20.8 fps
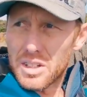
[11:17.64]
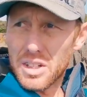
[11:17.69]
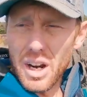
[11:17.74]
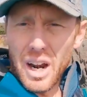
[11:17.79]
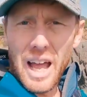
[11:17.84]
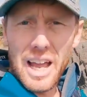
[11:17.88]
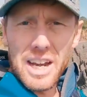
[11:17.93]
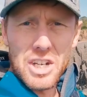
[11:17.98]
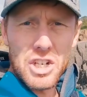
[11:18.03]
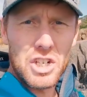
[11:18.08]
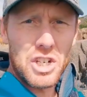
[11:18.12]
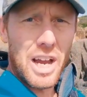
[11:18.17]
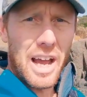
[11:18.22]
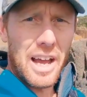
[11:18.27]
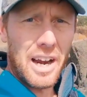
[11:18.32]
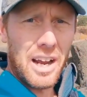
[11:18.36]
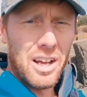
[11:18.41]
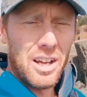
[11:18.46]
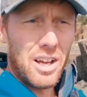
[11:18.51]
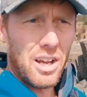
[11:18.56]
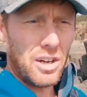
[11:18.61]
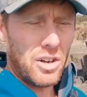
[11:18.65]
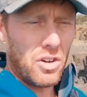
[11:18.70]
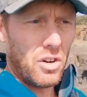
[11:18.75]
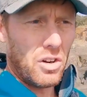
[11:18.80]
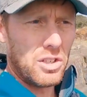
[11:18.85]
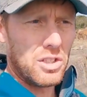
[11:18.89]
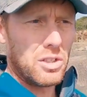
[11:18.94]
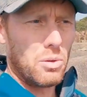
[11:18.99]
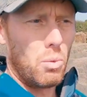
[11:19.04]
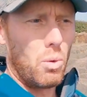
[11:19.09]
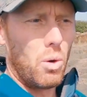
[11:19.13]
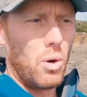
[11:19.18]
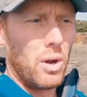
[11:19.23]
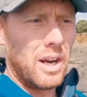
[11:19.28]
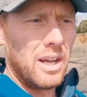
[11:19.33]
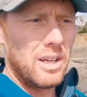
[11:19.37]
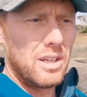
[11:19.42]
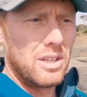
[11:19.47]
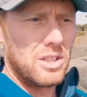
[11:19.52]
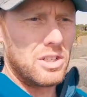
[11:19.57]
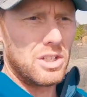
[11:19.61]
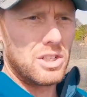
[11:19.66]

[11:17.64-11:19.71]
delayed shutter across the water,